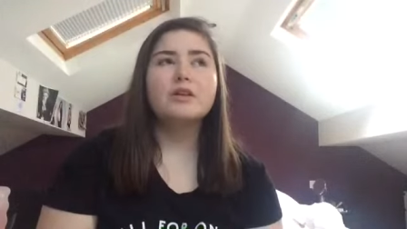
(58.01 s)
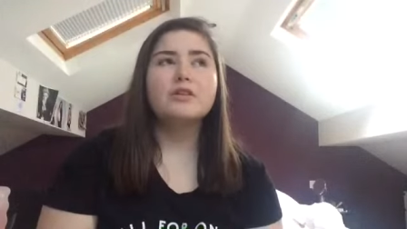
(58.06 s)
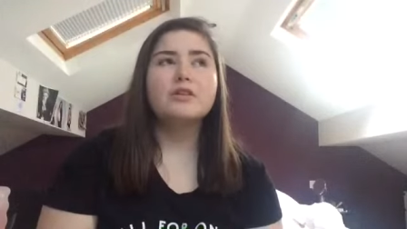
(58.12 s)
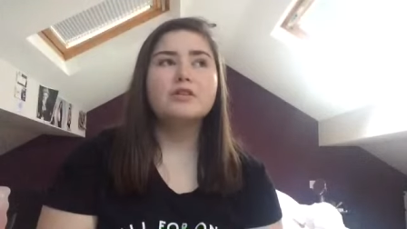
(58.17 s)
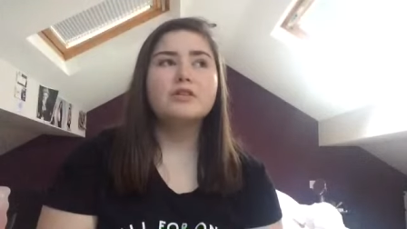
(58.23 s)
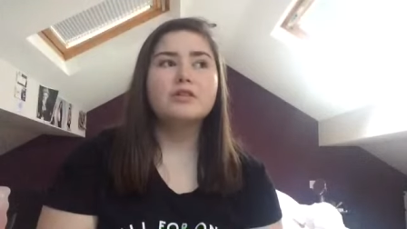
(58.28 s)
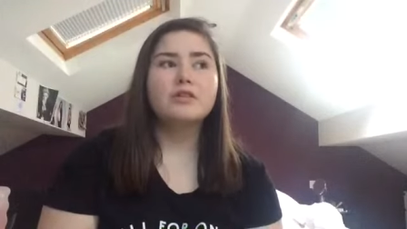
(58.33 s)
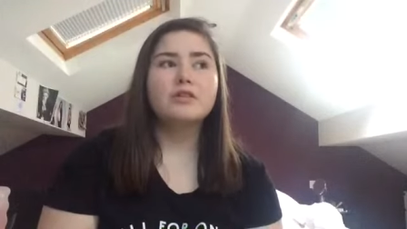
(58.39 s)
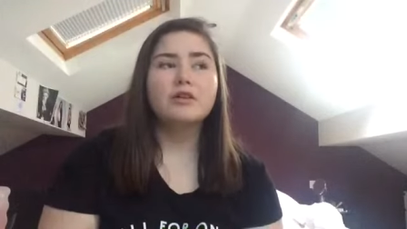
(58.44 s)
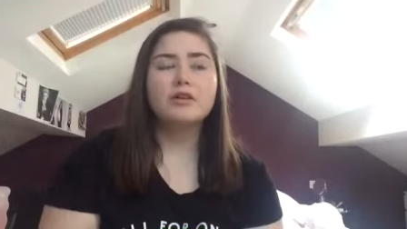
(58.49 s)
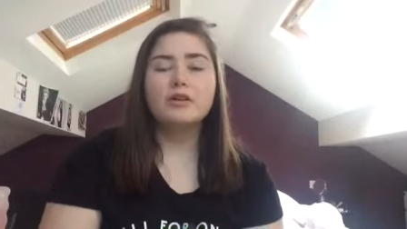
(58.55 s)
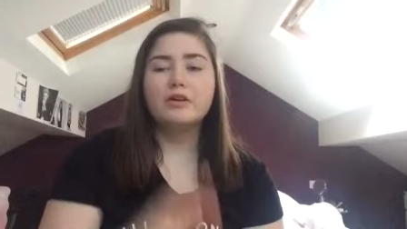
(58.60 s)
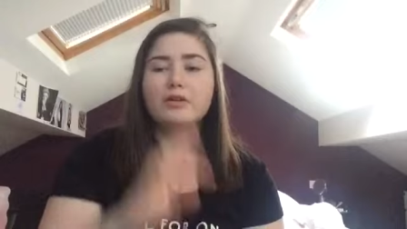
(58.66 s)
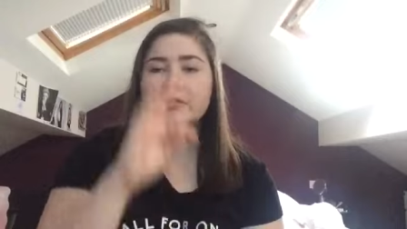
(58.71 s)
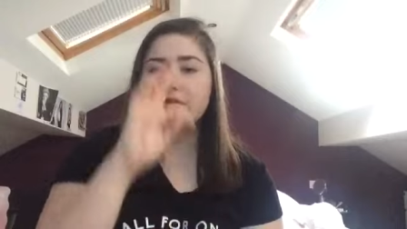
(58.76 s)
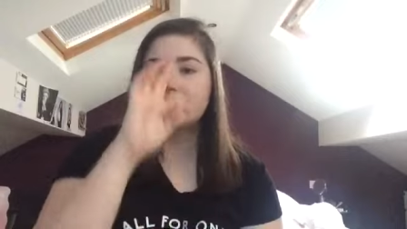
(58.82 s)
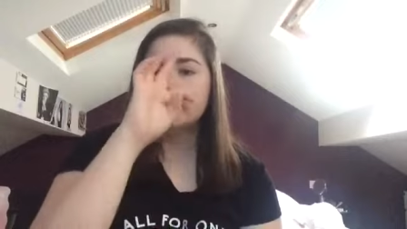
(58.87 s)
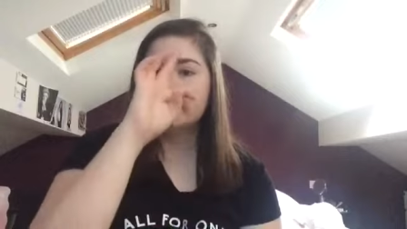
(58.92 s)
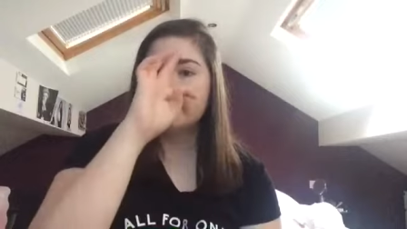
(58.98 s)
So
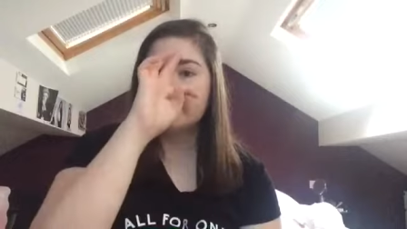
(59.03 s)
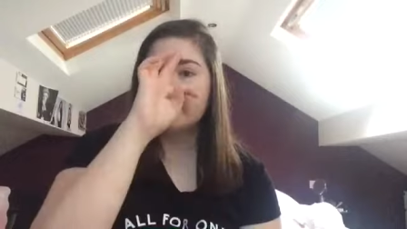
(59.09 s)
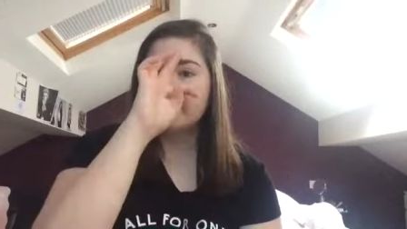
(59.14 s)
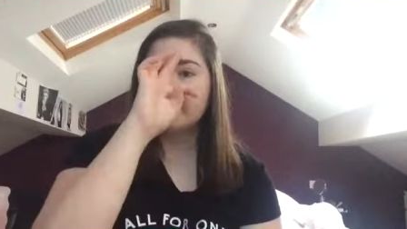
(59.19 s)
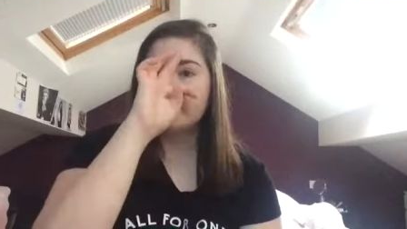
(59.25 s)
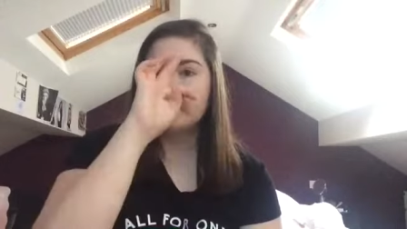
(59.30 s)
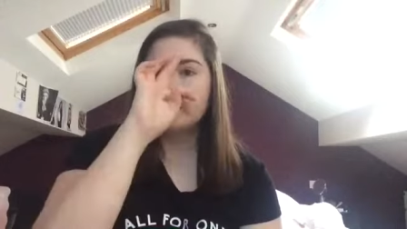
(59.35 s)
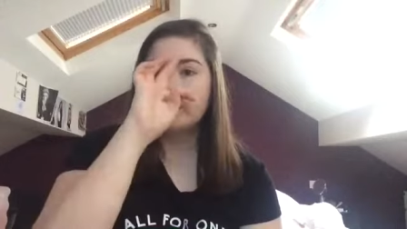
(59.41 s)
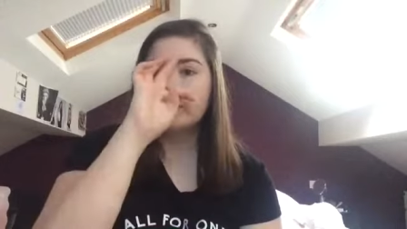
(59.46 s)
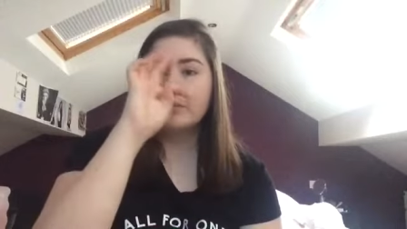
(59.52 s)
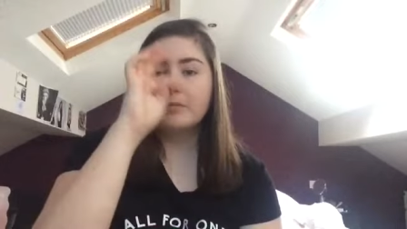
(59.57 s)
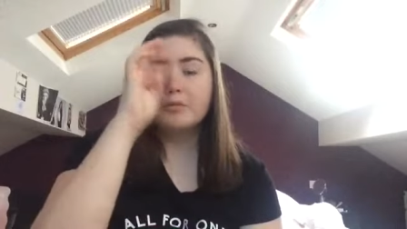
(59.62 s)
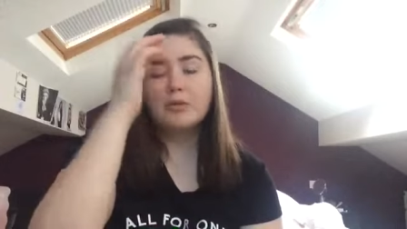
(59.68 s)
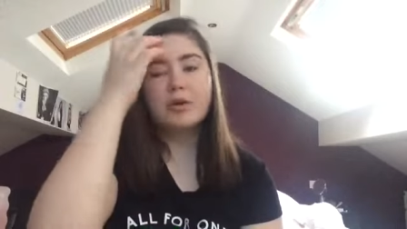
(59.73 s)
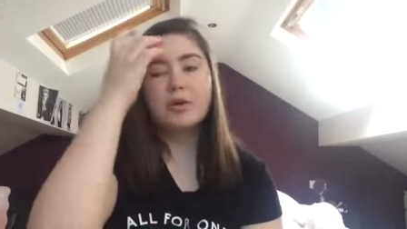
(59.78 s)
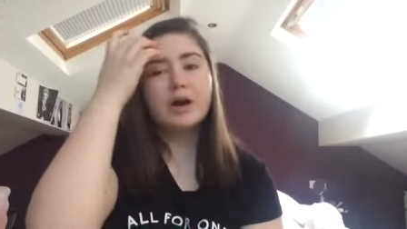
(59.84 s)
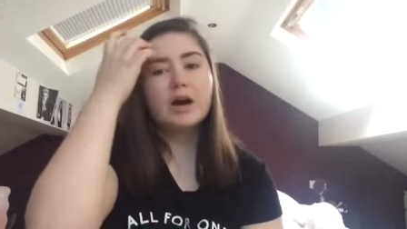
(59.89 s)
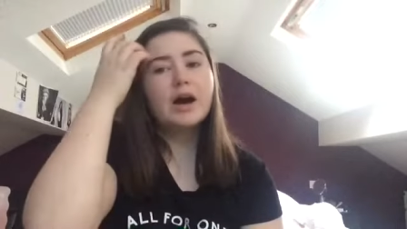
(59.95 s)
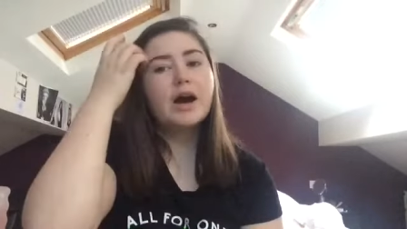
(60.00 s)
obviously it can be
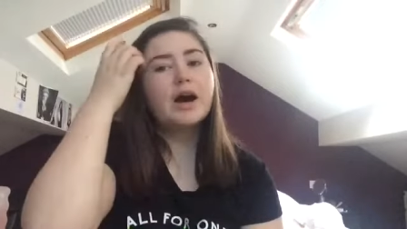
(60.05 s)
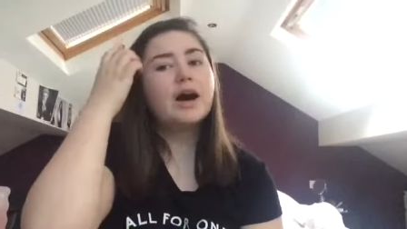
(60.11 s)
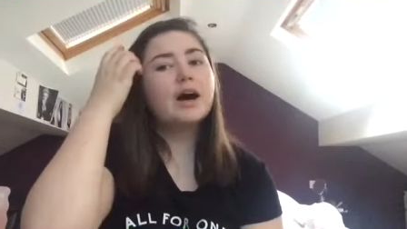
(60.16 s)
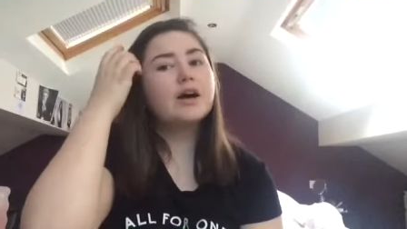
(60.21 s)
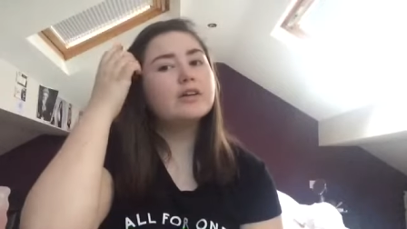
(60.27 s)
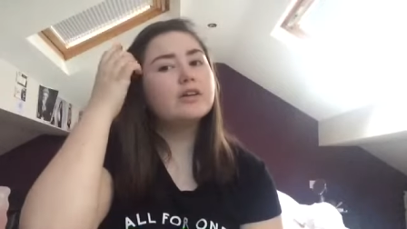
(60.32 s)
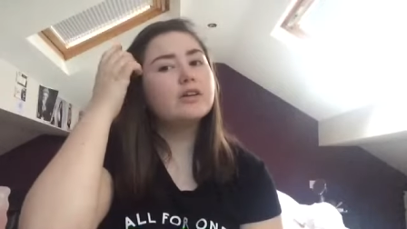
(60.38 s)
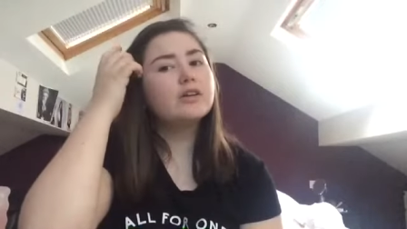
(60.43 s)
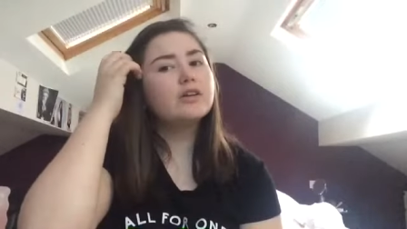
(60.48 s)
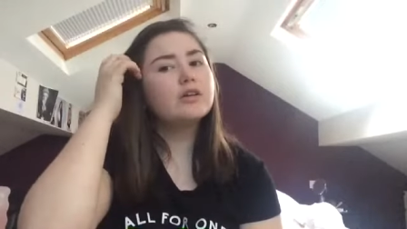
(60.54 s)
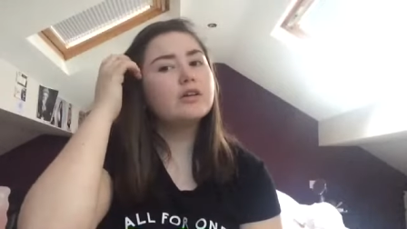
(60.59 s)
quite hard.